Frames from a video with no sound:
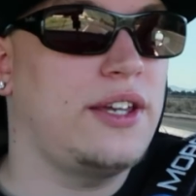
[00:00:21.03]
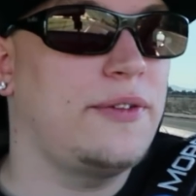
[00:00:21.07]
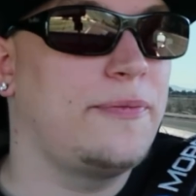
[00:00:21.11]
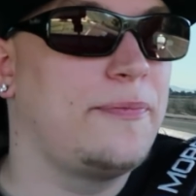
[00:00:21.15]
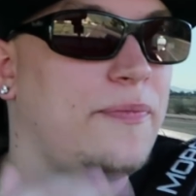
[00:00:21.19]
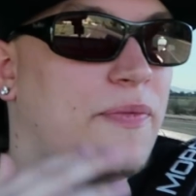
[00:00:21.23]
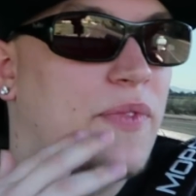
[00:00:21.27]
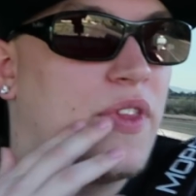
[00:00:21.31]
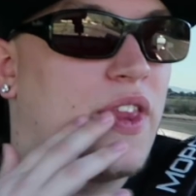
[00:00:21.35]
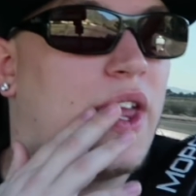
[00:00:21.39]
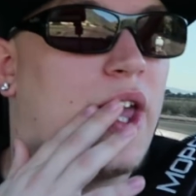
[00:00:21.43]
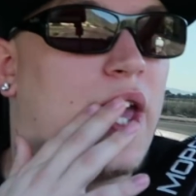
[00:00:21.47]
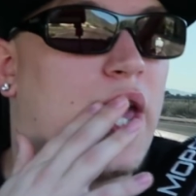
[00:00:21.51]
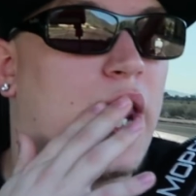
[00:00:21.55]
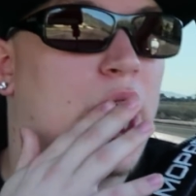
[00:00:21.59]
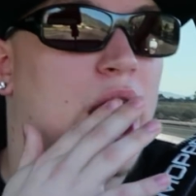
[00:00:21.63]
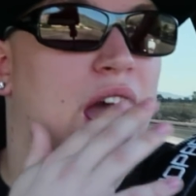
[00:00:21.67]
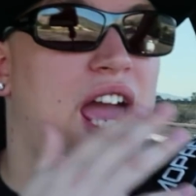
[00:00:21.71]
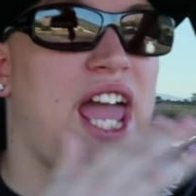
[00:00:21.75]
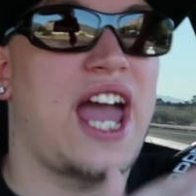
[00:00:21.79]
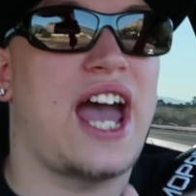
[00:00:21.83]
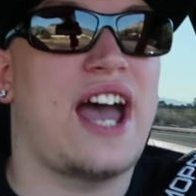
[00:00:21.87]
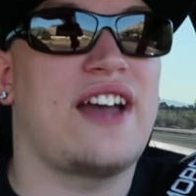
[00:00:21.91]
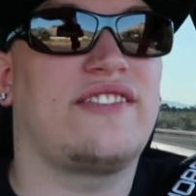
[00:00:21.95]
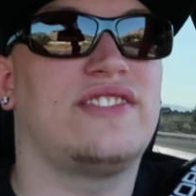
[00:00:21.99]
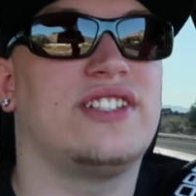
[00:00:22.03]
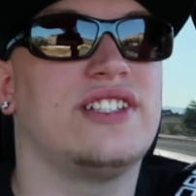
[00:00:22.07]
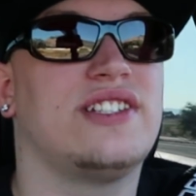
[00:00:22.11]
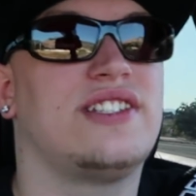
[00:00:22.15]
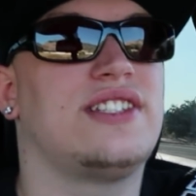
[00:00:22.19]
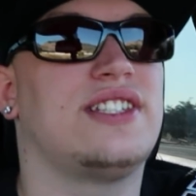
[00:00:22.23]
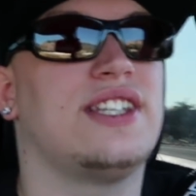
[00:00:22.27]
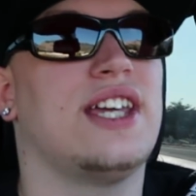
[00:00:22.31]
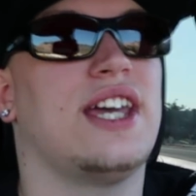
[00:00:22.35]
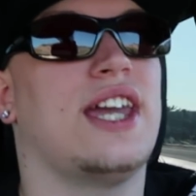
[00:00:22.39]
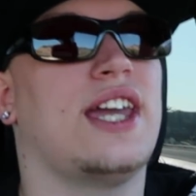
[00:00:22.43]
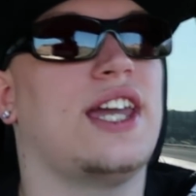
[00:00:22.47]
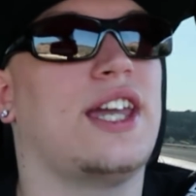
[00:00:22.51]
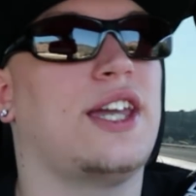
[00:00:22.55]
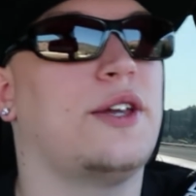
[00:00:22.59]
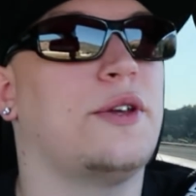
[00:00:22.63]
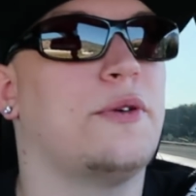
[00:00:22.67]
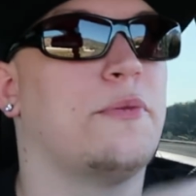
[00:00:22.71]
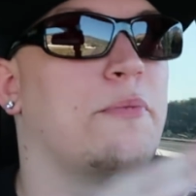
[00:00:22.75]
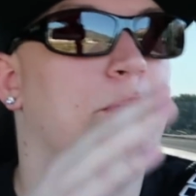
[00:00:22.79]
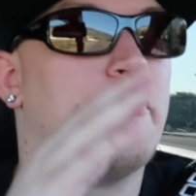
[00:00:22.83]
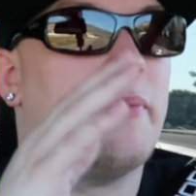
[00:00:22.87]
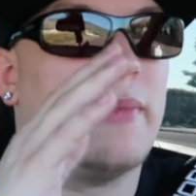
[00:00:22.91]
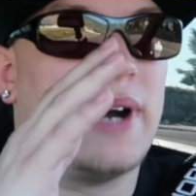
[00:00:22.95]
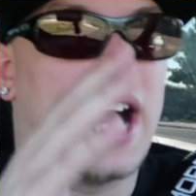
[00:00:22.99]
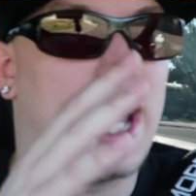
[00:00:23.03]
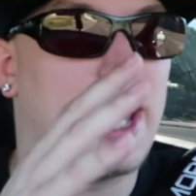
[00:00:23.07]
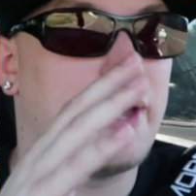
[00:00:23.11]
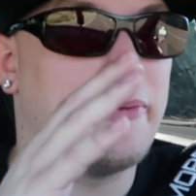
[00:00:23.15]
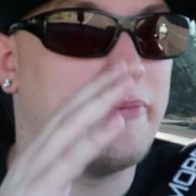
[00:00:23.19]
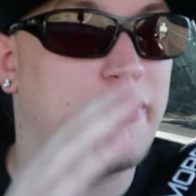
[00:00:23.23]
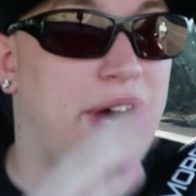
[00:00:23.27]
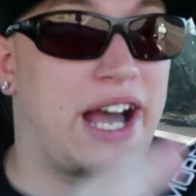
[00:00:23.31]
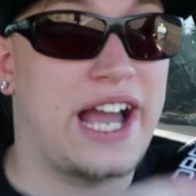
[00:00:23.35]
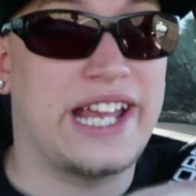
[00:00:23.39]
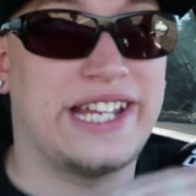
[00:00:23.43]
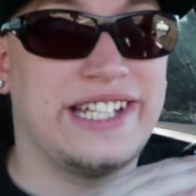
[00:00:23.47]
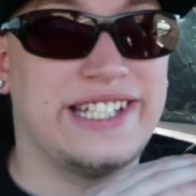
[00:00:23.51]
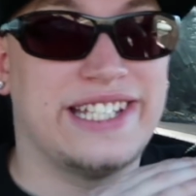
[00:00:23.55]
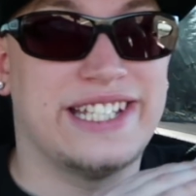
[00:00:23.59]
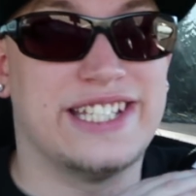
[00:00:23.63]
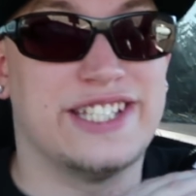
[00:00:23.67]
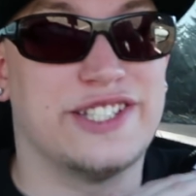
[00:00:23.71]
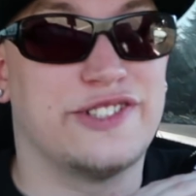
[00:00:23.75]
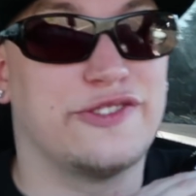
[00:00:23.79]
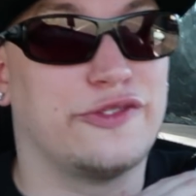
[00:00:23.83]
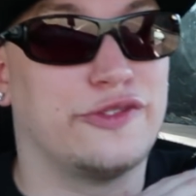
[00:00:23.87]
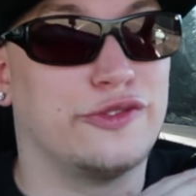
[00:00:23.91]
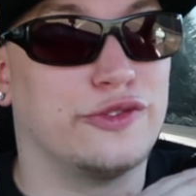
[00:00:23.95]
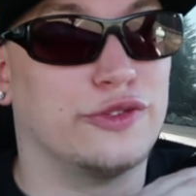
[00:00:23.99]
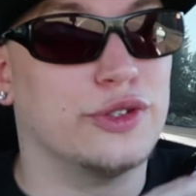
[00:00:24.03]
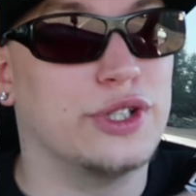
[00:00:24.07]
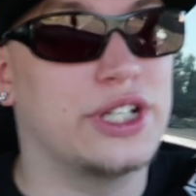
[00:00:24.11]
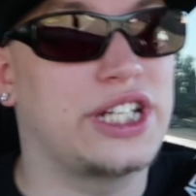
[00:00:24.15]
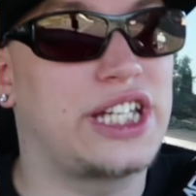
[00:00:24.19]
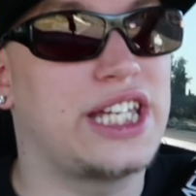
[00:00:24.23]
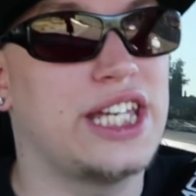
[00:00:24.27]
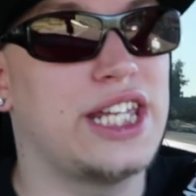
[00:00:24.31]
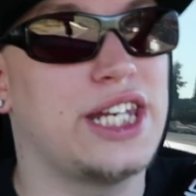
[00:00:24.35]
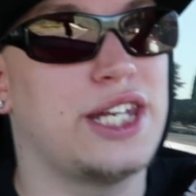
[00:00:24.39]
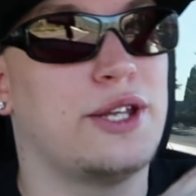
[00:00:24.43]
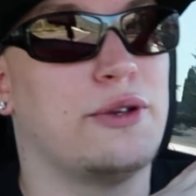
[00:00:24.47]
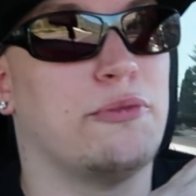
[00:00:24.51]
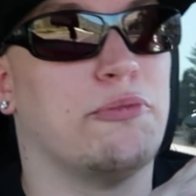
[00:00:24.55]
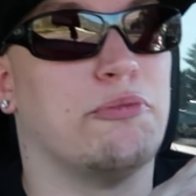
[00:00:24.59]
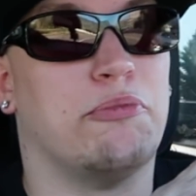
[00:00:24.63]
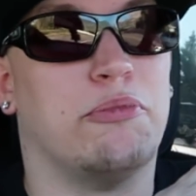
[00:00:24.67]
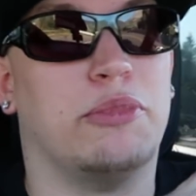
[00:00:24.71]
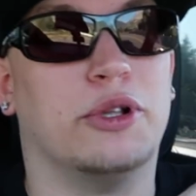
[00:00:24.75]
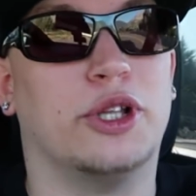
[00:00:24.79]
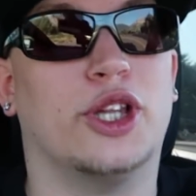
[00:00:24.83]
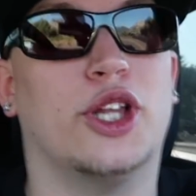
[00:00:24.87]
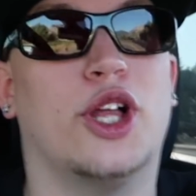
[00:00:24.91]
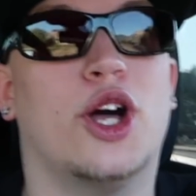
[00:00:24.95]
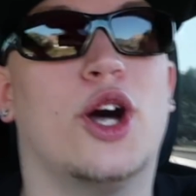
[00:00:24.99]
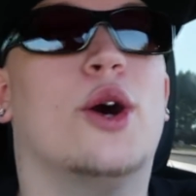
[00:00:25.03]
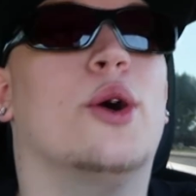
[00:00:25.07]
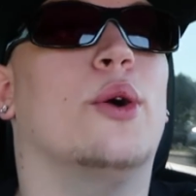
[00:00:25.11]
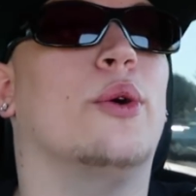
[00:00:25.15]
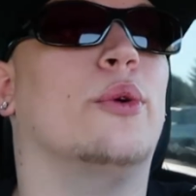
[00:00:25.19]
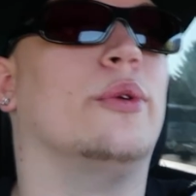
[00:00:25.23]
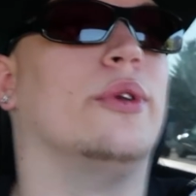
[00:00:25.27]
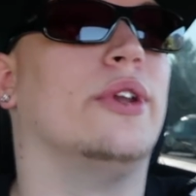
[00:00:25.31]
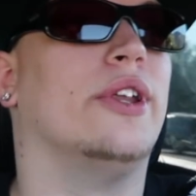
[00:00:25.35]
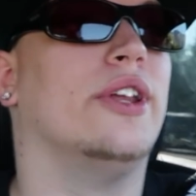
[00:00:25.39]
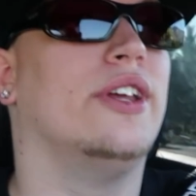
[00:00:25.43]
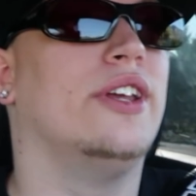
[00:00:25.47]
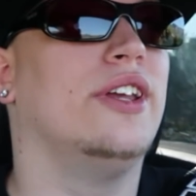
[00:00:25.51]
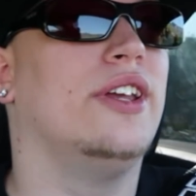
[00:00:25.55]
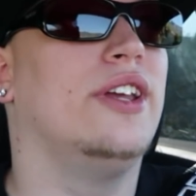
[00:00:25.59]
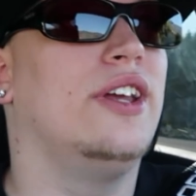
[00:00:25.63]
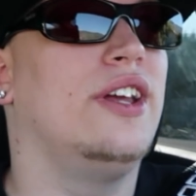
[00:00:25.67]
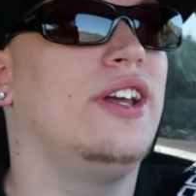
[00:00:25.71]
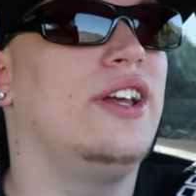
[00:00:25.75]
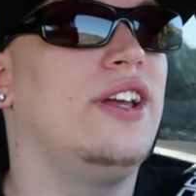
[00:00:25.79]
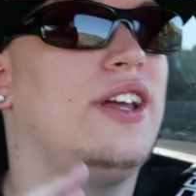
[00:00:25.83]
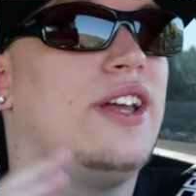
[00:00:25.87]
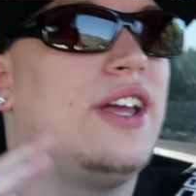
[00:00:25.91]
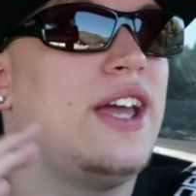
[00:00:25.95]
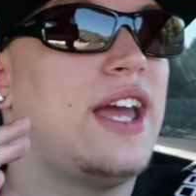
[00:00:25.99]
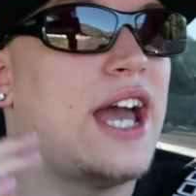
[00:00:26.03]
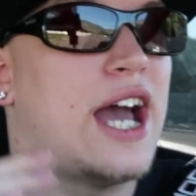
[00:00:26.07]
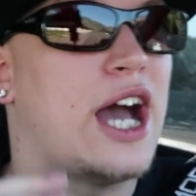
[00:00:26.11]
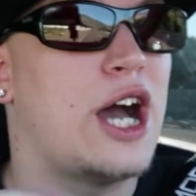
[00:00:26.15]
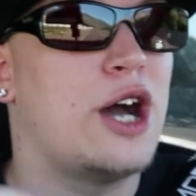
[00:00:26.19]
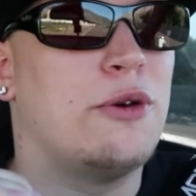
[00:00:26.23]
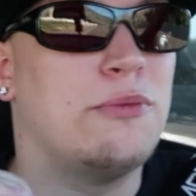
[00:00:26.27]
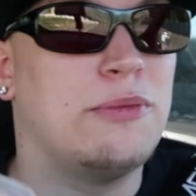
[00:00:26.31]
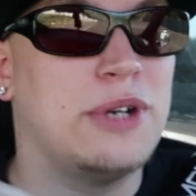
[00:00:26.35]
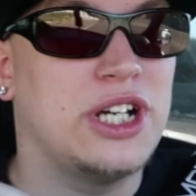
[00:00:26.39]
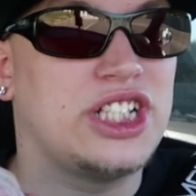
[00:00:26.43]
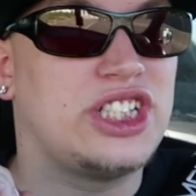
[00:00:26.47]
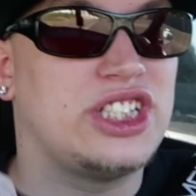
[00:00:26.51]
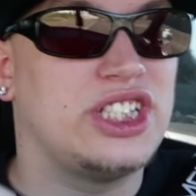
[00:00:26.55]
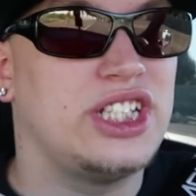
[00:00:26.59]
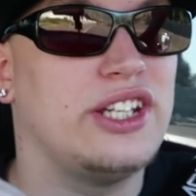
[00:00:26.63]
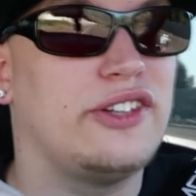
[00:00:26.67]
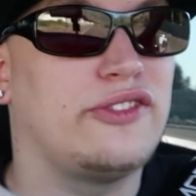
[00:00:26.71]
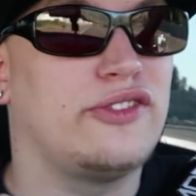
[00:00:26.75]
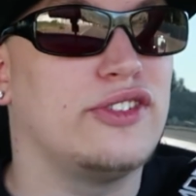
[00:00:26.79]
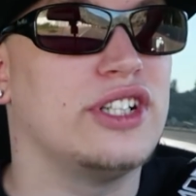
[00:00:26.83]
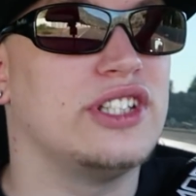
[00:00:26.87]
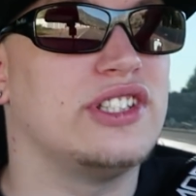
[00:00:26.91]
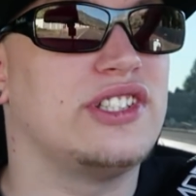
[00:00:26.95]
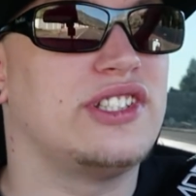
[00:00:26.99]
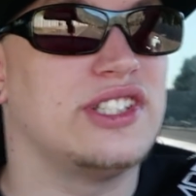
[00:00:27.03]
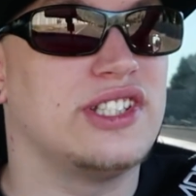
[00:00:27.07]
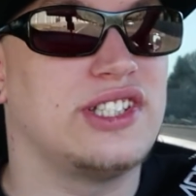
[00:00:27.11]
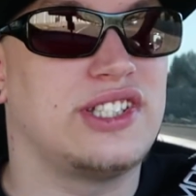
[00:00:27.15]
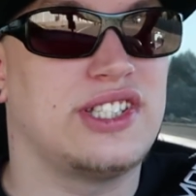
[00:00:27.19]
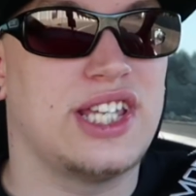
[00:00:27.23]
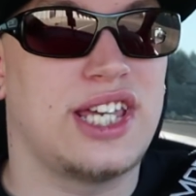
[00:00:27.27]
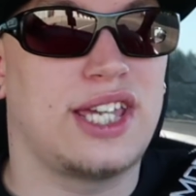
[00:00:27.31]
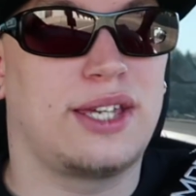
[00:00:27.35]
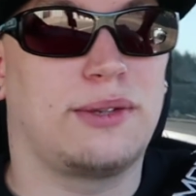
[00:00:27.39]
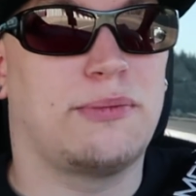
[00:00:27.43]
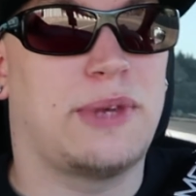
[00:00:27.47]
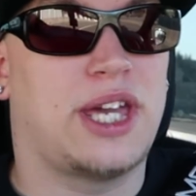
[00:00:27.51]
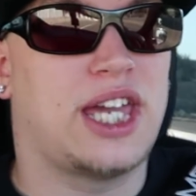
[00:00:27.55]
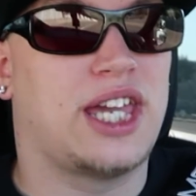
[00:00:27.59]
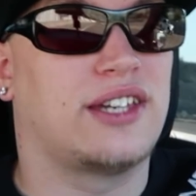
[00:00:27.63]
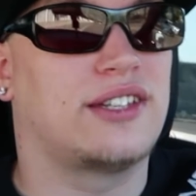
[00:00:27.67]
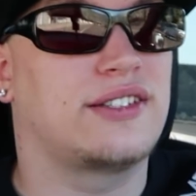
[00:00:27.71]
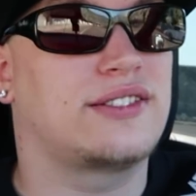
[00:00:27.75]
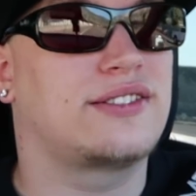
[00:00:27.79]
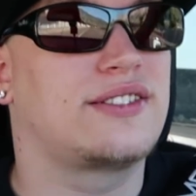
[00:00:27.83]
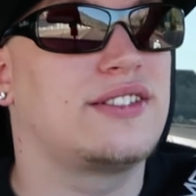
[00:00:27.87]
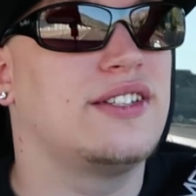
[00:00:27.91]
and I have to say my mind is freaking blown how much difference this thing makes.